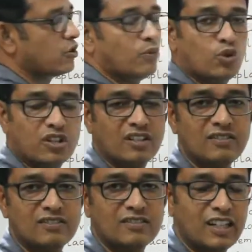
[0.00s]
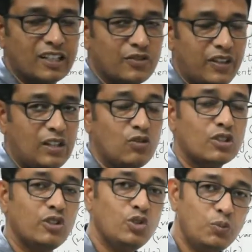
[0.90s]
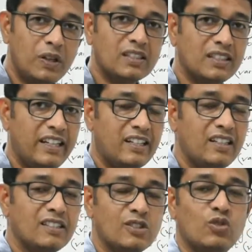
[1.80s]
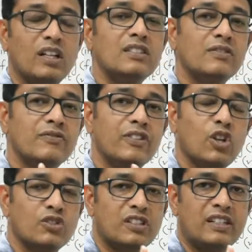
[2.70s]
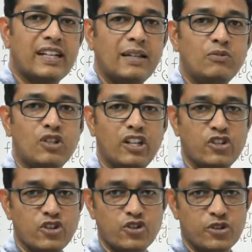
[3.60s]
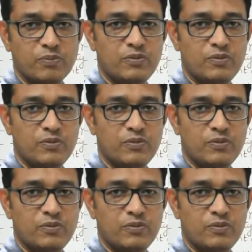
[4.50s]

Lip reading: of motion, that is v equals to u plus at, is known as velocity time relationship.